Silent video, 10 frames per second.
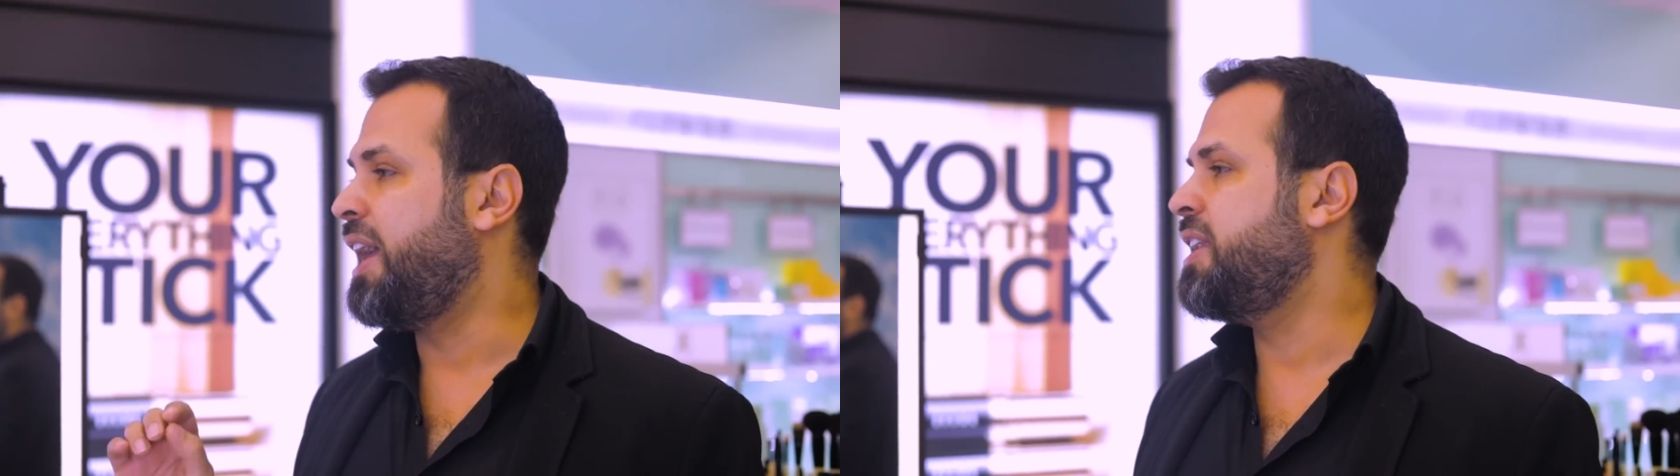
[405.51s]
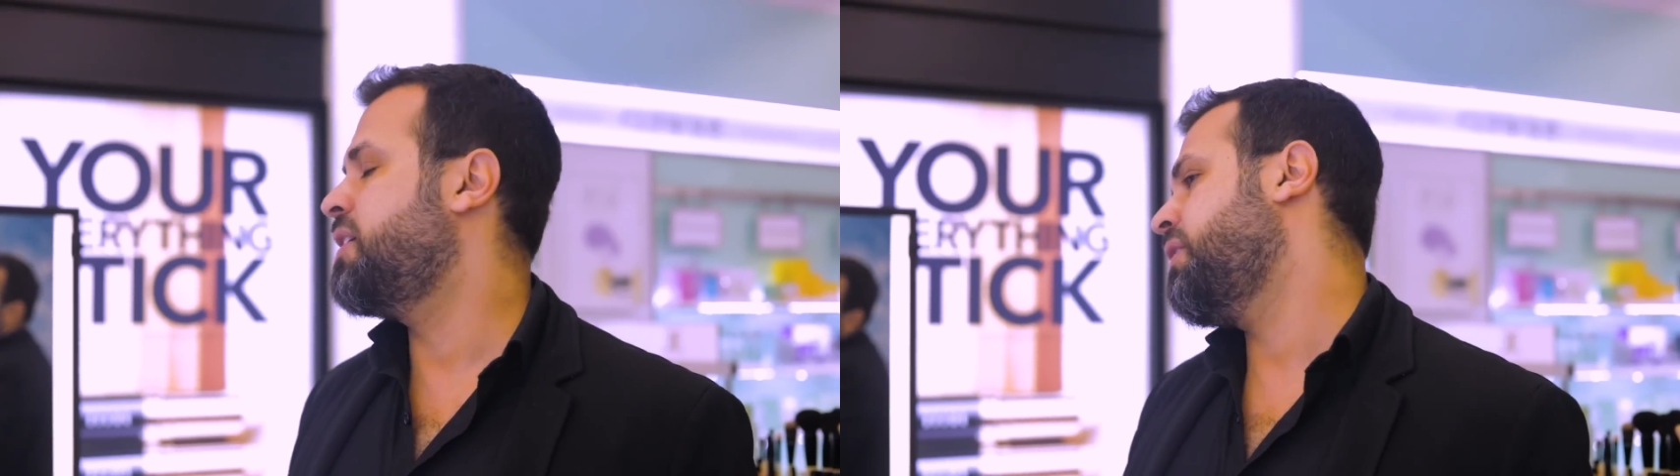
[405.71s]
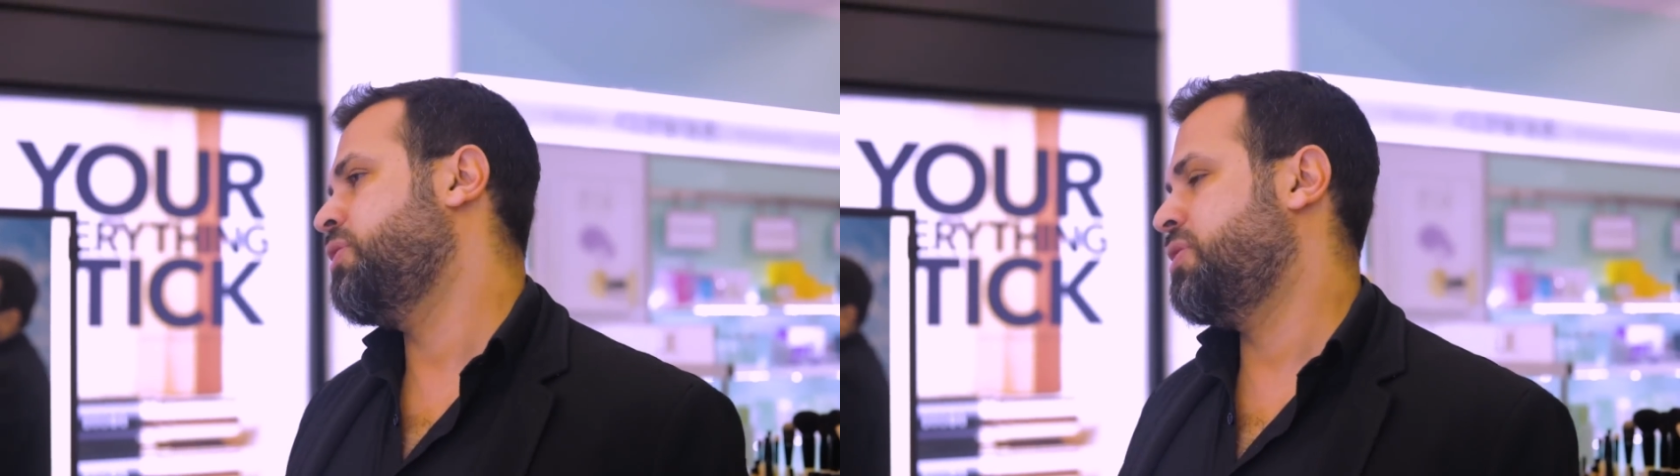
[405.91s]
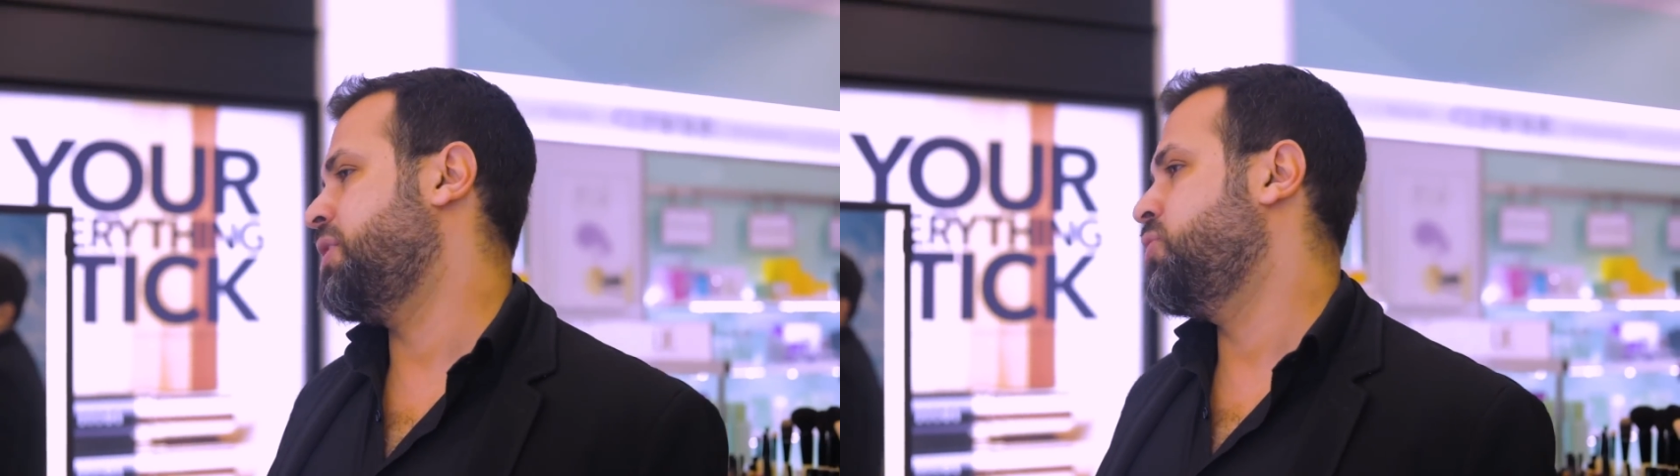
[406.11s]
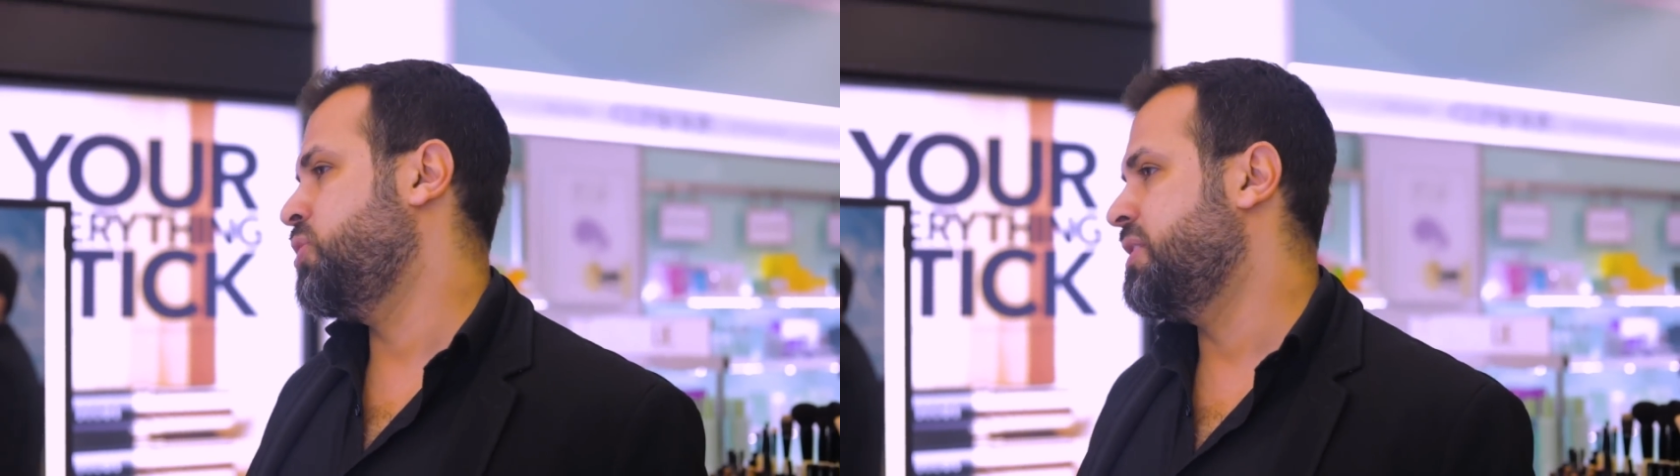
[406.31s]
any coverage
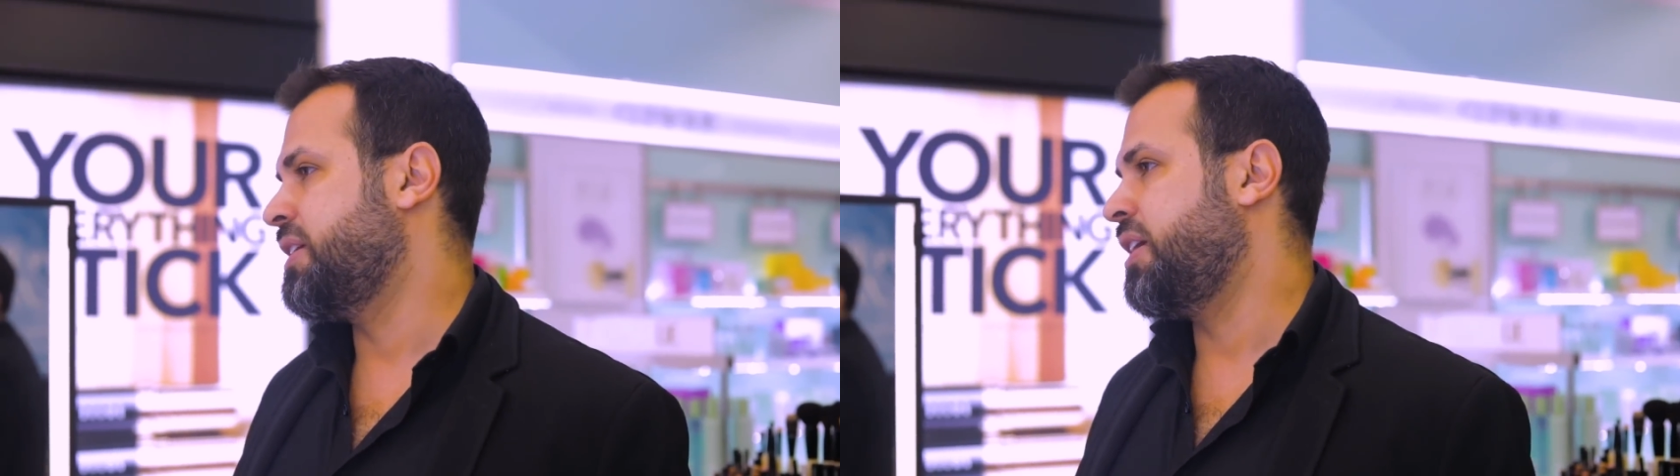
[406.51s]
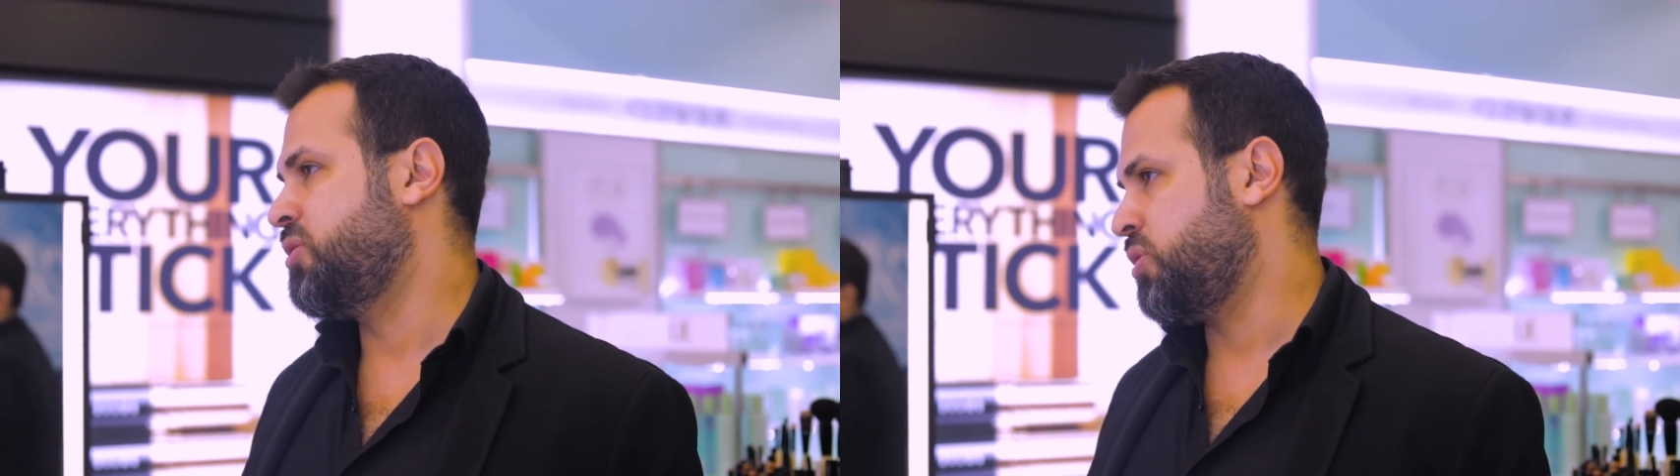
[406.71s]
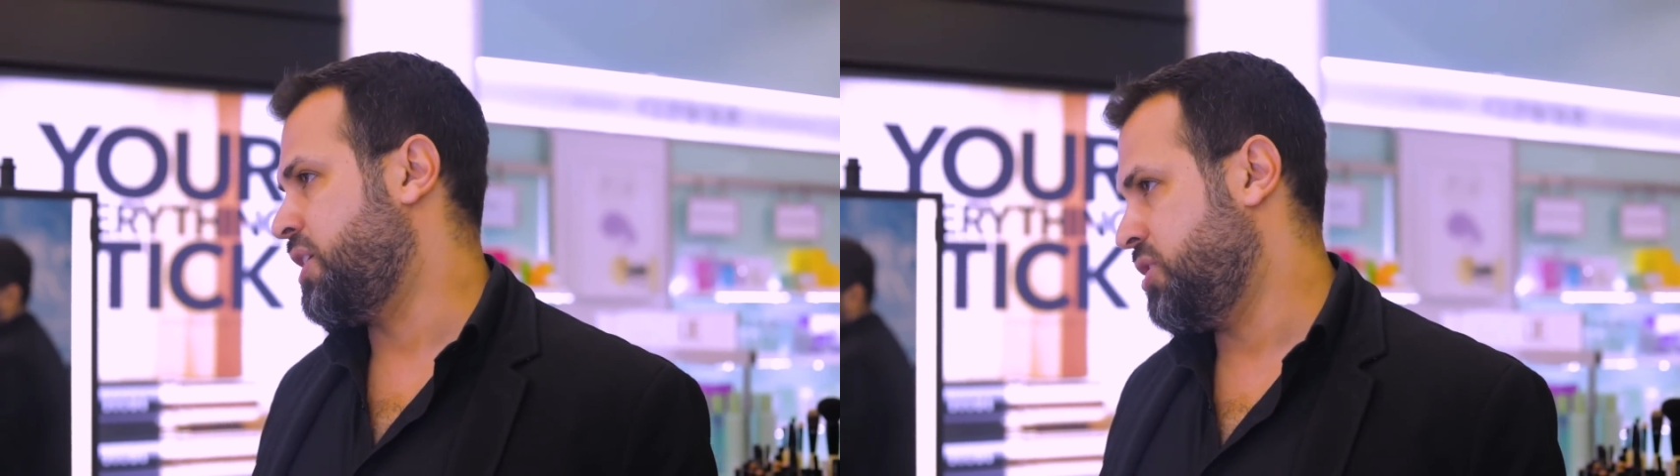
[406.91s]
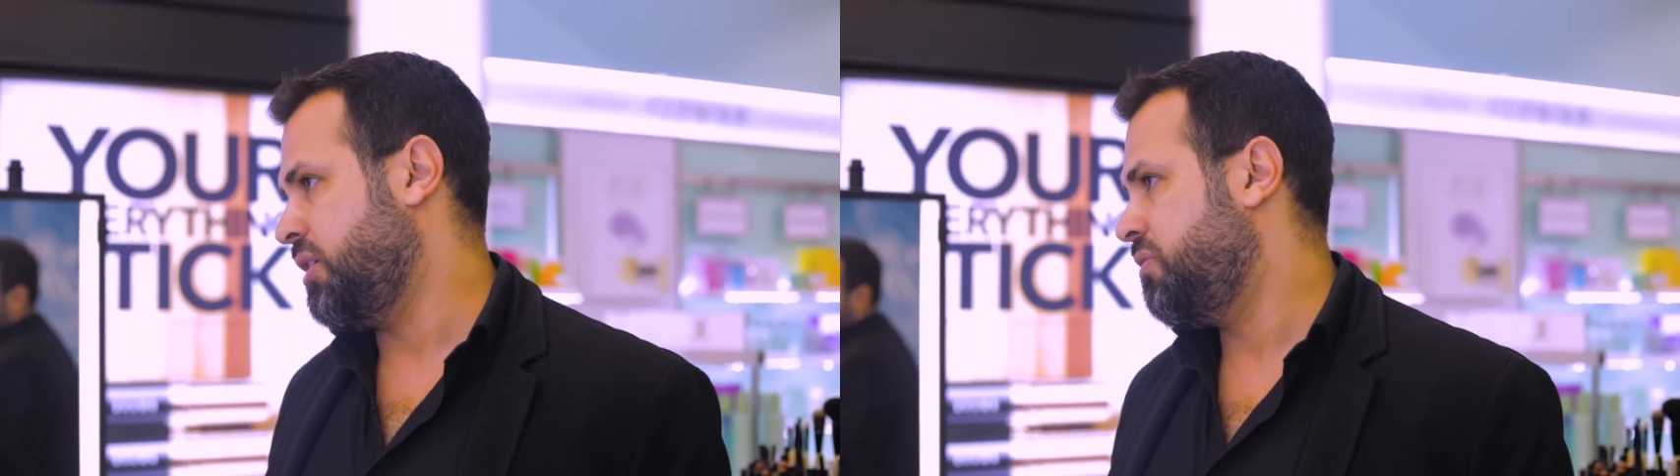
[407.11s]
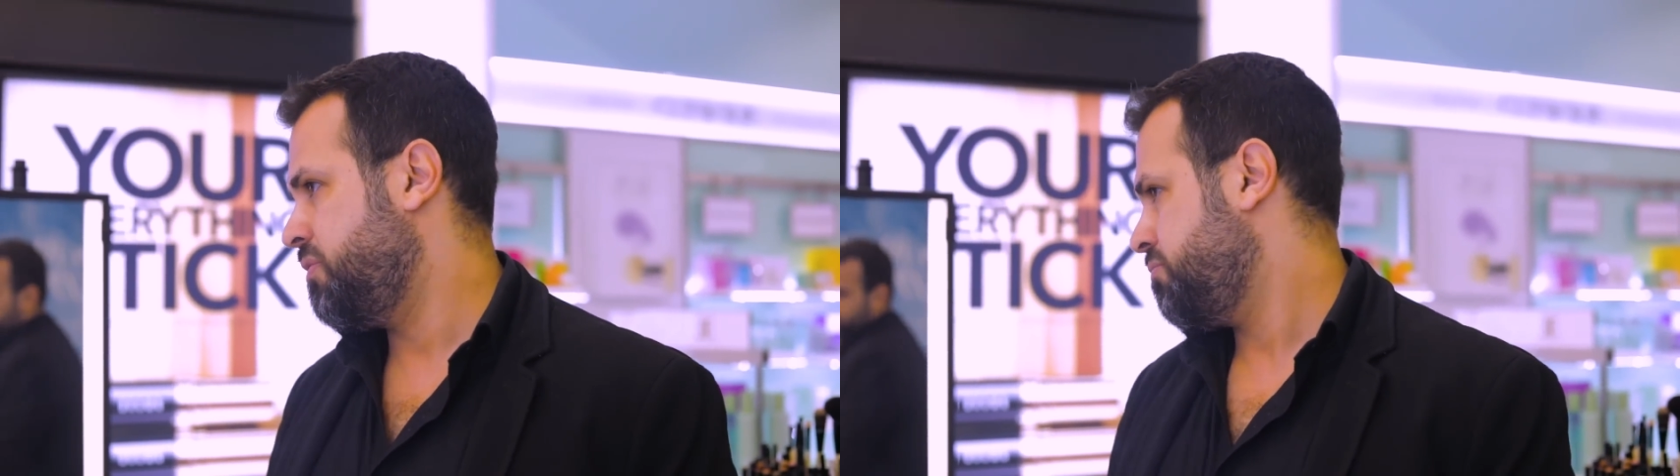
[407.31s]
that you desire to
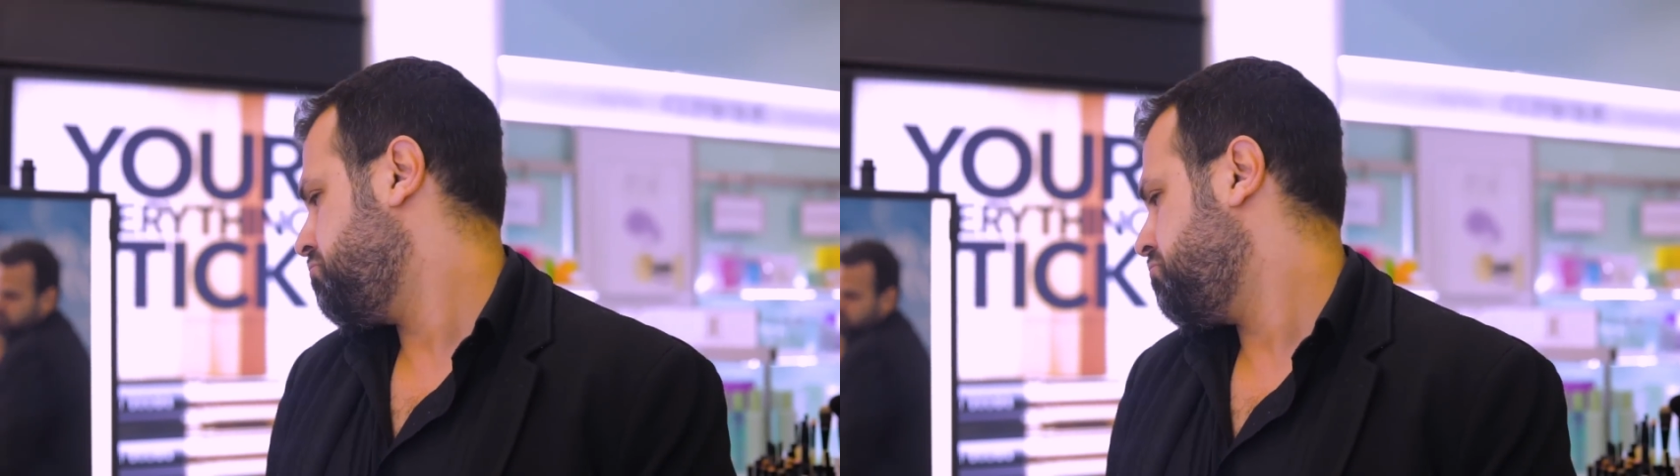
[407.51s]
achieve.